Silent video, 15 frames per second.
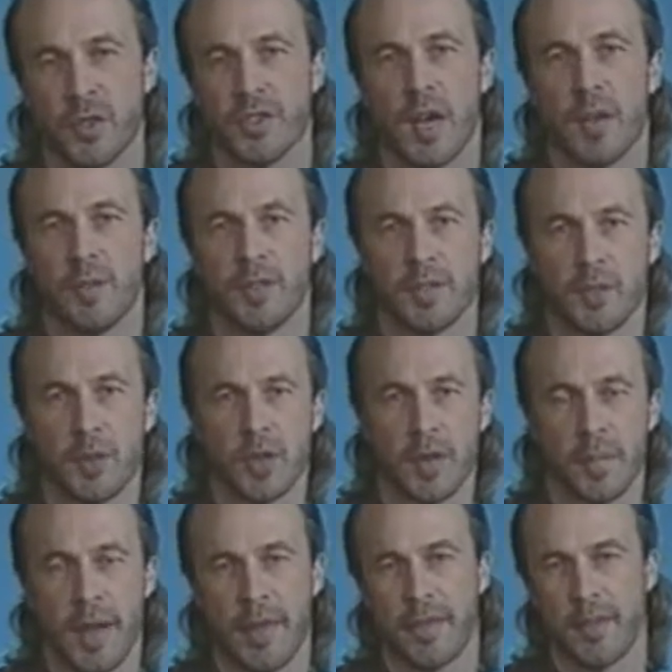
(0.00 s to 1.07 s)
that I was talking
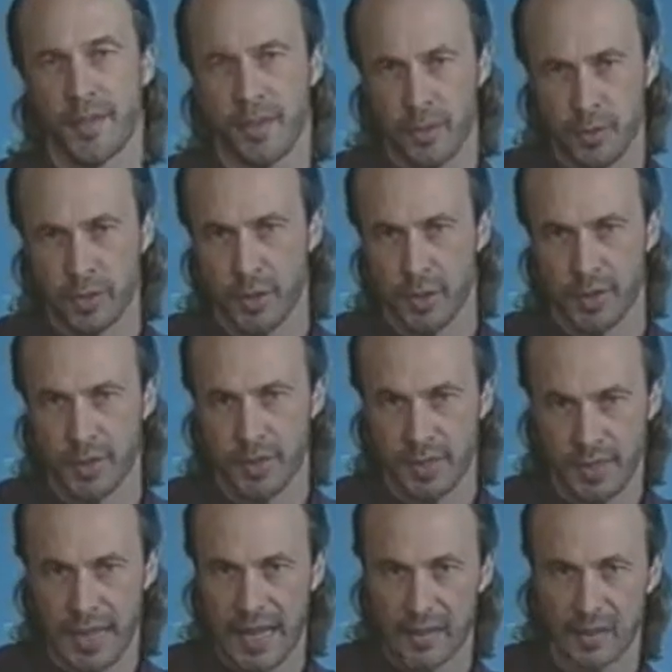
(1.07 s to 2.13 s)
about, the tenuto and the
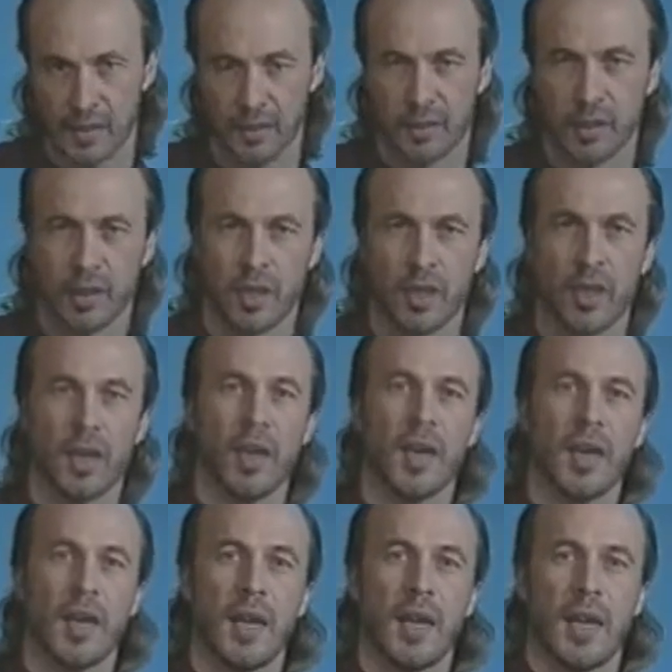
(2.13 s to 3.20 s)
staccato,
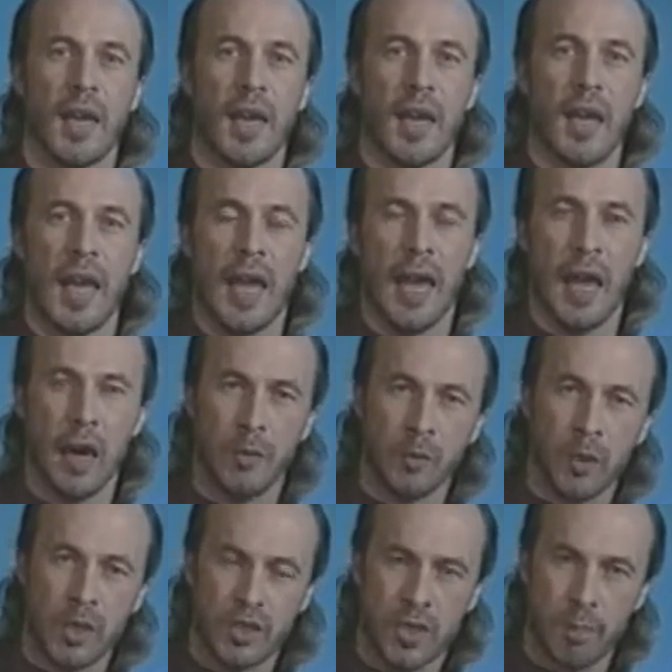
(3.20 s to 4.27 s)
help to
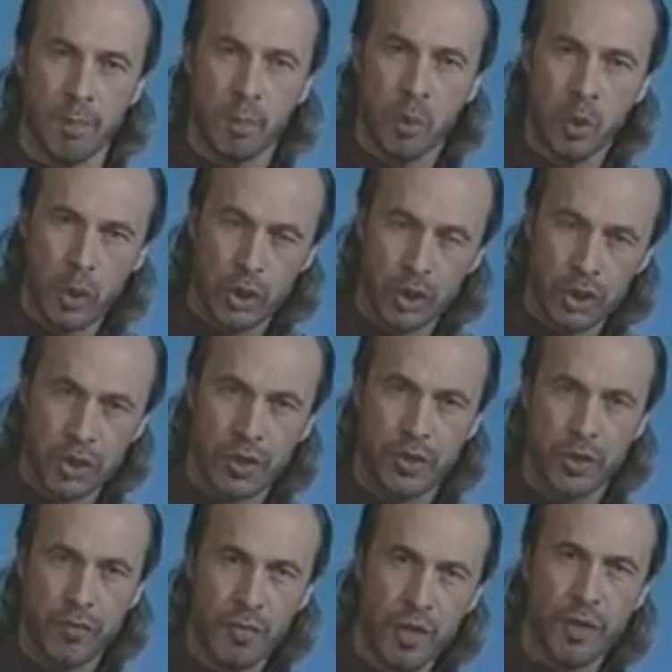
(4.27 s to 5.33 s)
actually push
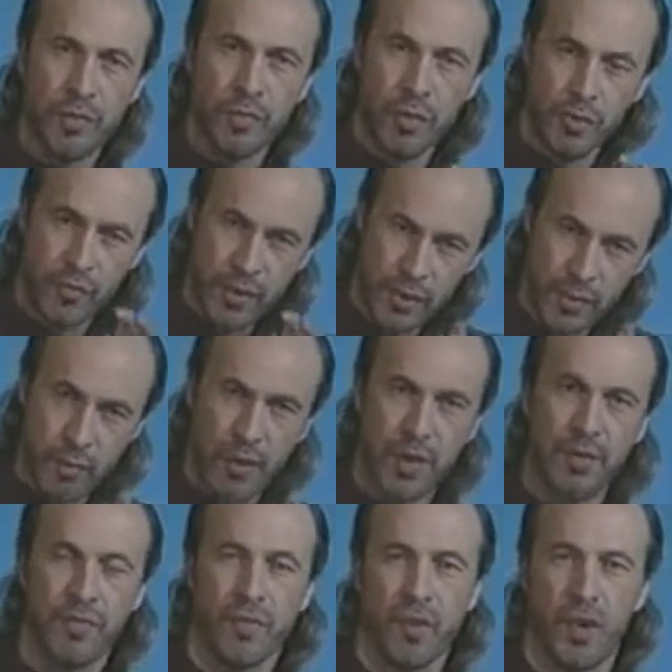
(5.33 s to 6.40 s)
the rhythm riff
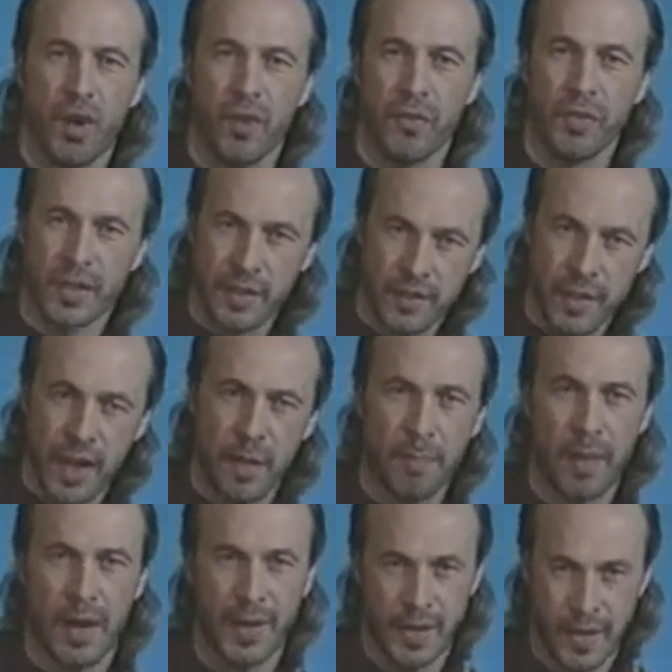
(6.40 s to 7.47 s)
of the guitar
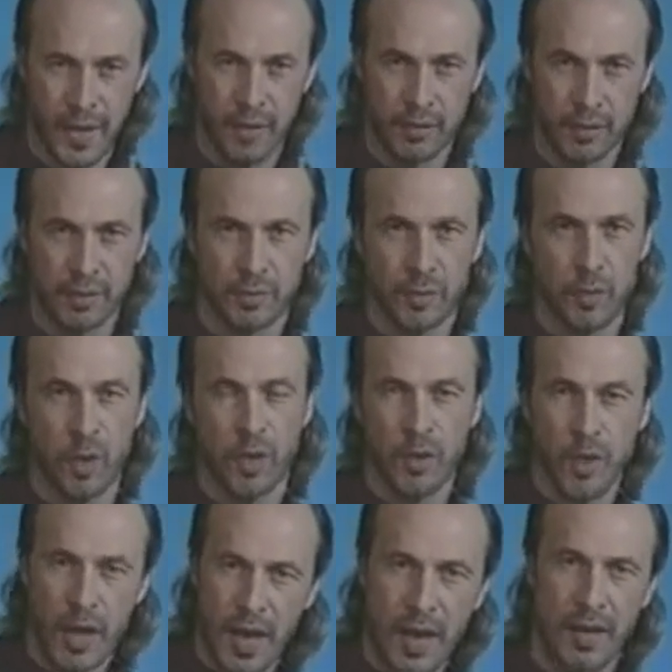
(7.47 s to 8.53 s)
part out. What you
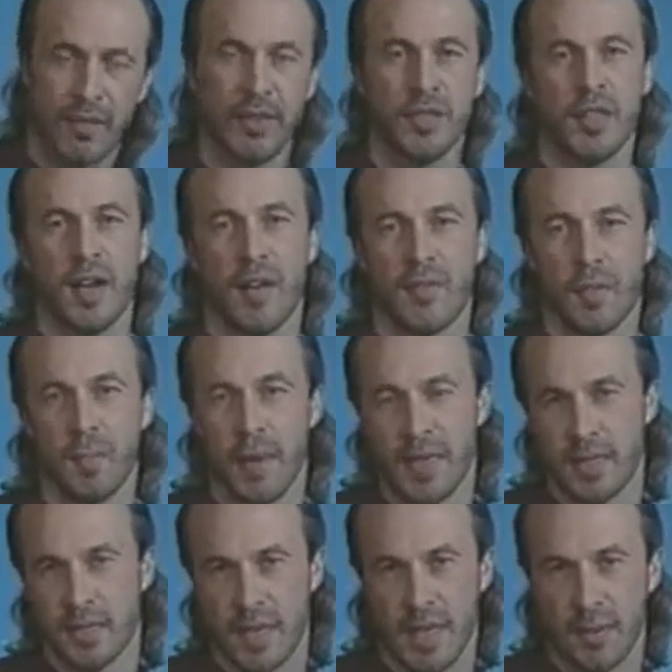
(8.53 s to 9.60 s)
have is you have the
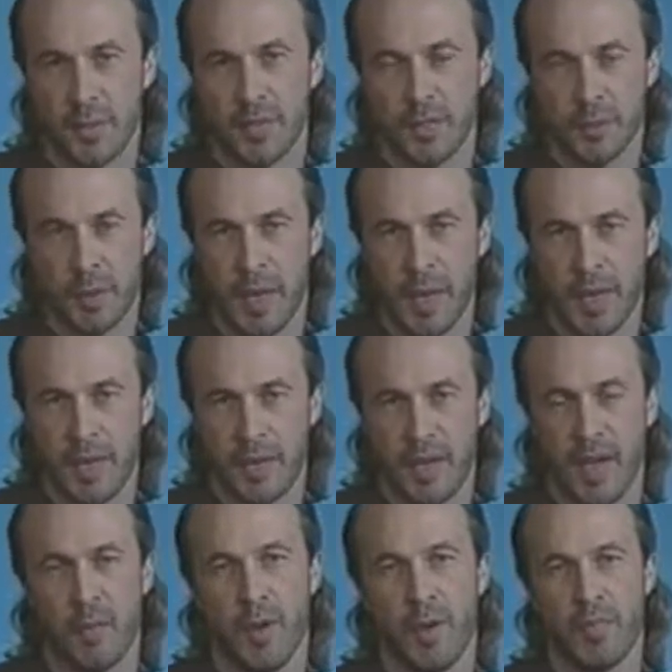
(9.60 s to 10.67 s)
bass line which is playing,
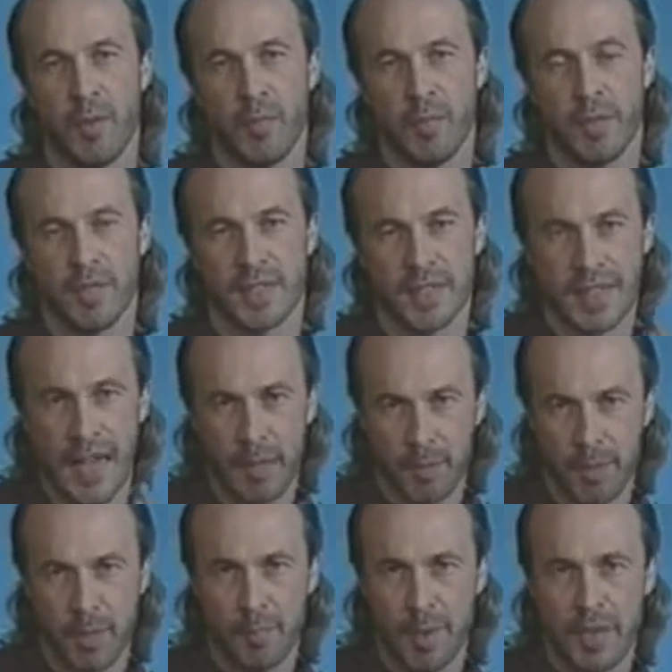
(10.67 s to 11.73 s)
and wherever there's a gap in
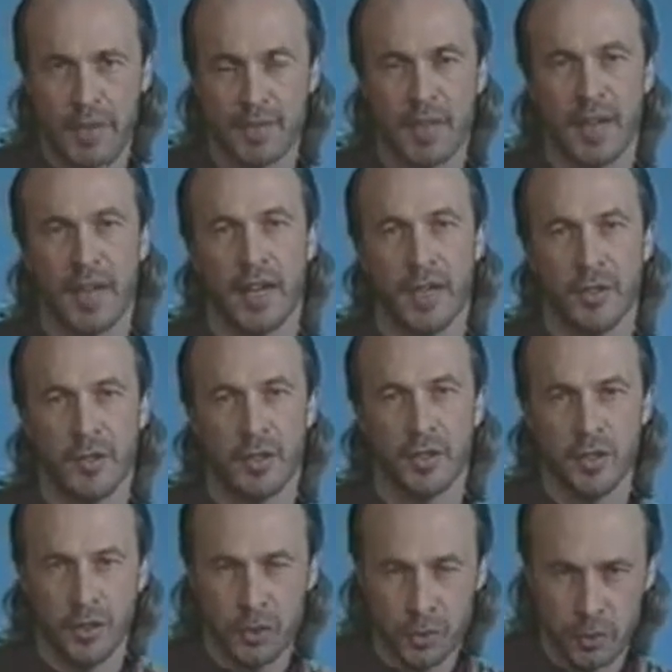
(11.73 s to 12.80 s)
the bass line, I use the
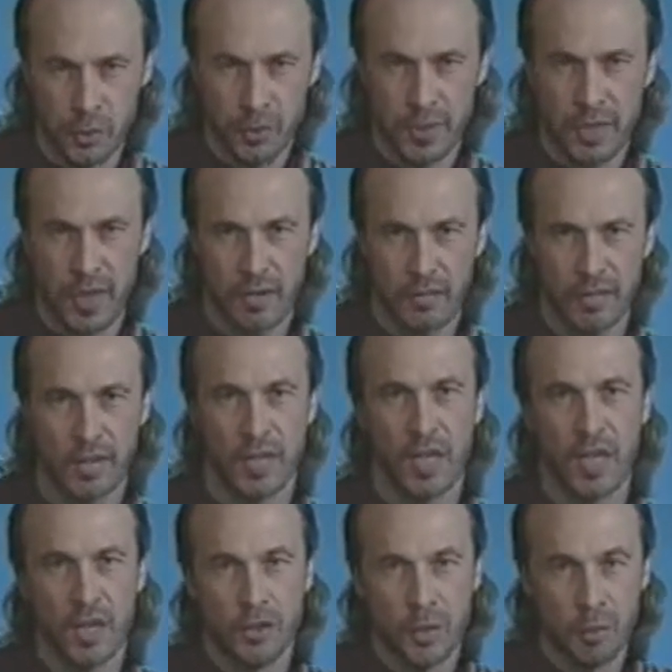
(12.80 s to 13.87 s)
tenuto sounds
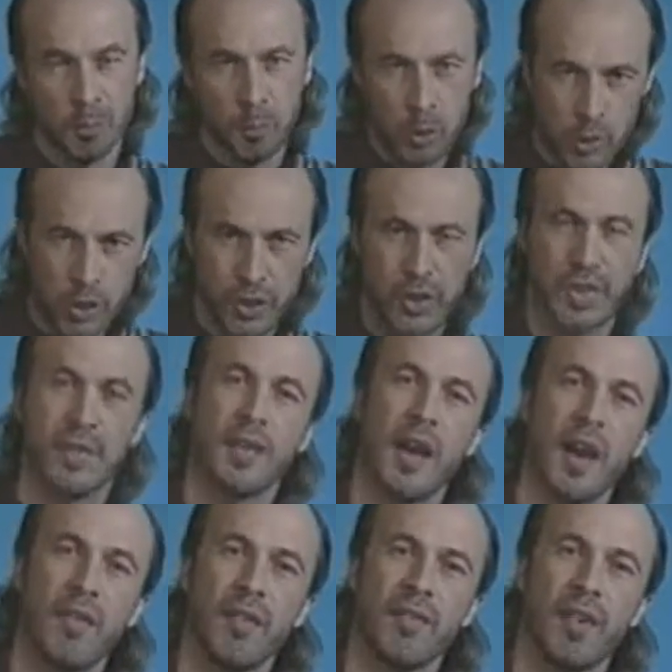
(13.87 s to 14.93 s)
to push the
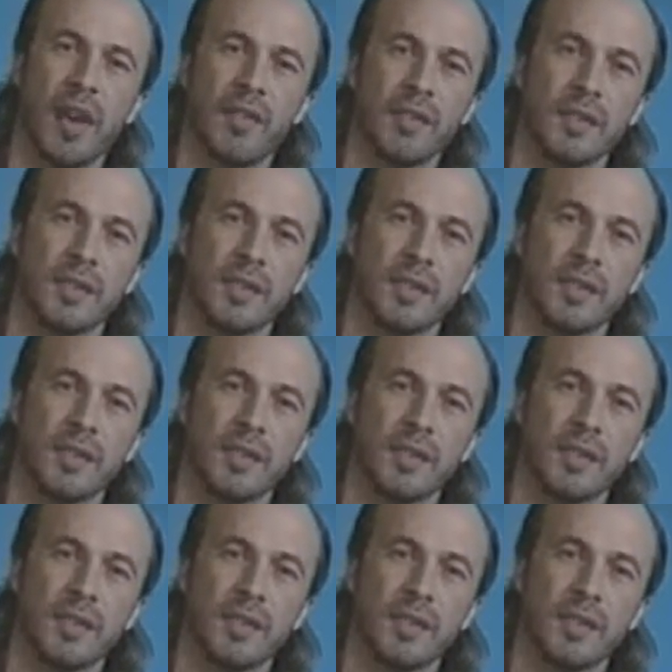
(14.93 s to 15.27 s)
guitar riff out.